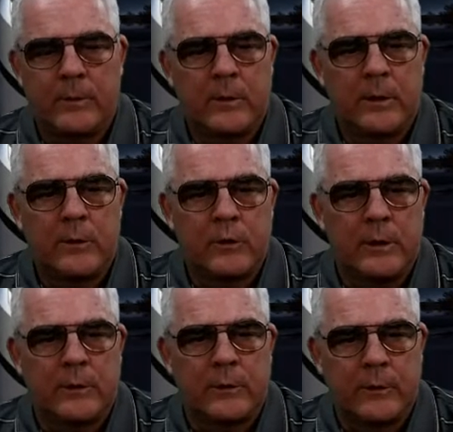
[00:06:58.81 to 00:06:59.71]
knight
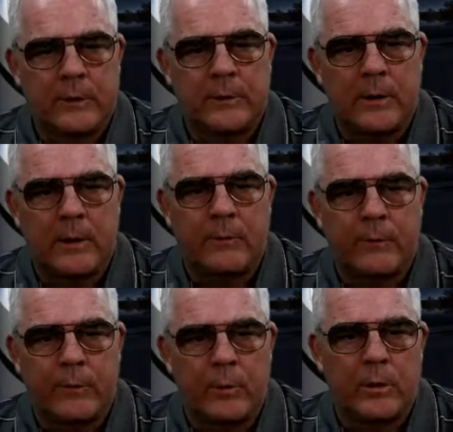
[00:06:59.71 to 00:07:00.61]
g6,
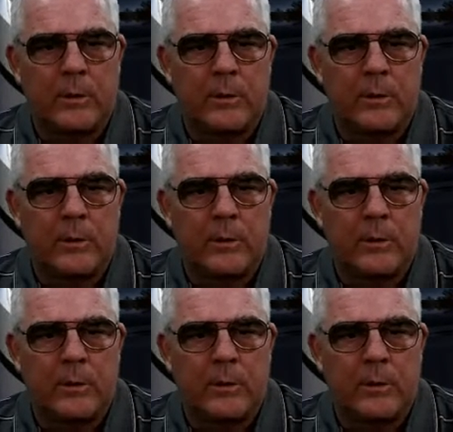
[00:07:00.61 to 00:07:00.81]
f4